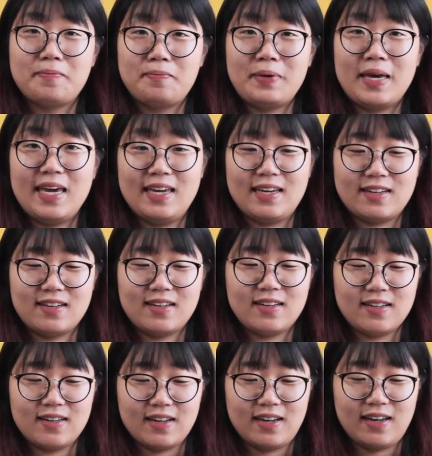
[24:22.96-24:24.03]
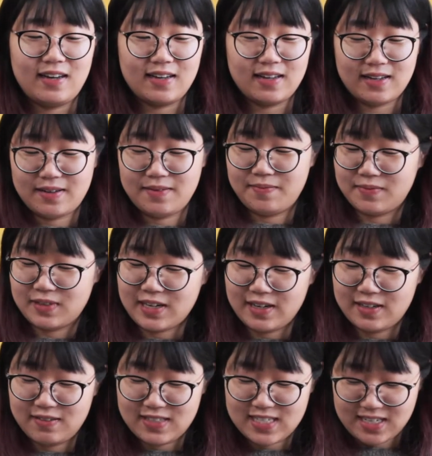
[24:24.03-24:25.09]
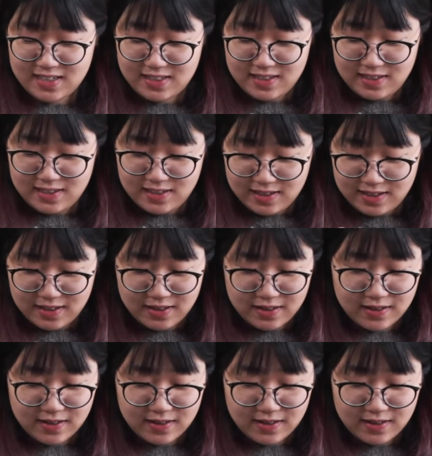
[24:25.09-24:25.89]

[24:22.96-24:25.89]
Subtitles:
pink, like kind of dirty,